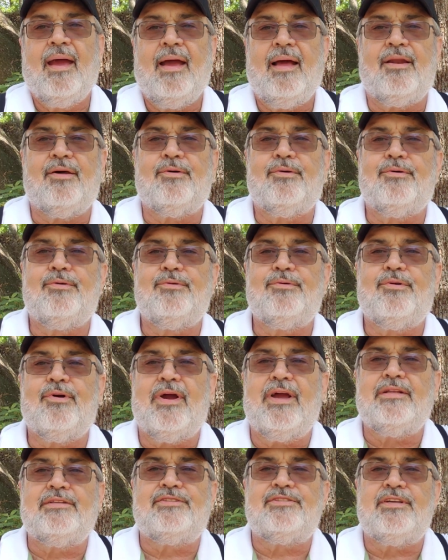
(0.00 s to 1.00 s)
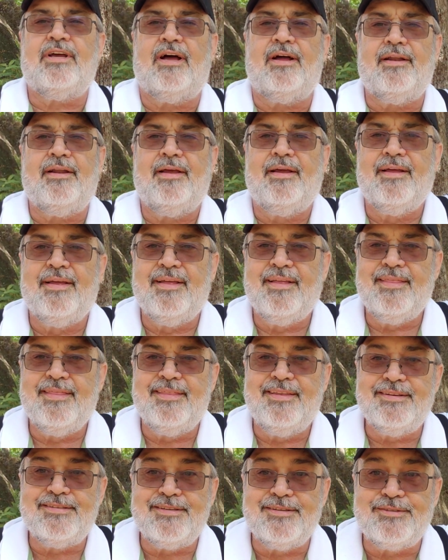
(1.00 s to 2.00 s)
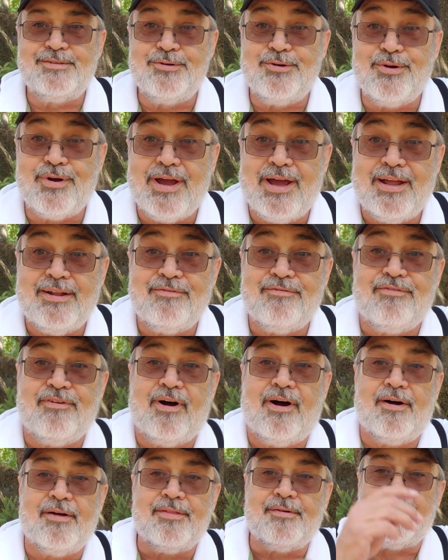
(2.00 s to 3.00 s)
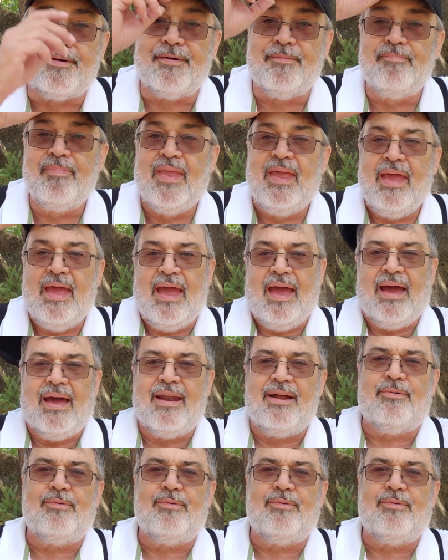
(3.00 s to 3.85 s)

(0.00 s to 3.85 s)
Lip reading: Hello, grandson. This is grandfather, and I